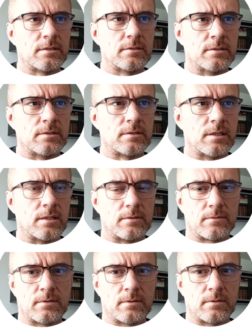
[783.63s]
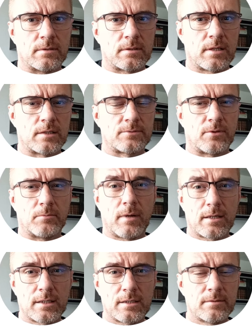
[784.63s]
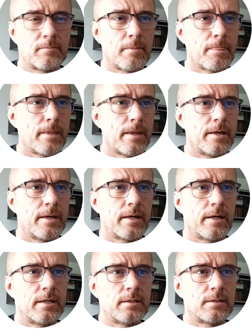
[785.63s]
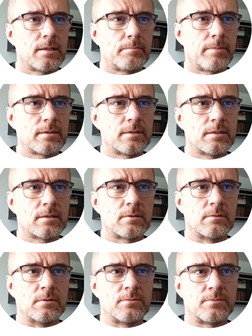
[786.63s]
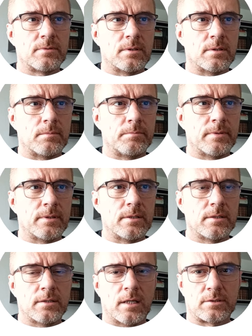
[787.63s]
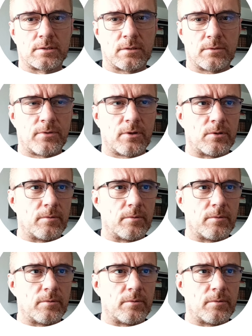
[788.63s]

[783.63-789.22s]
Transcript: is the class for margin, and the padding with p-4.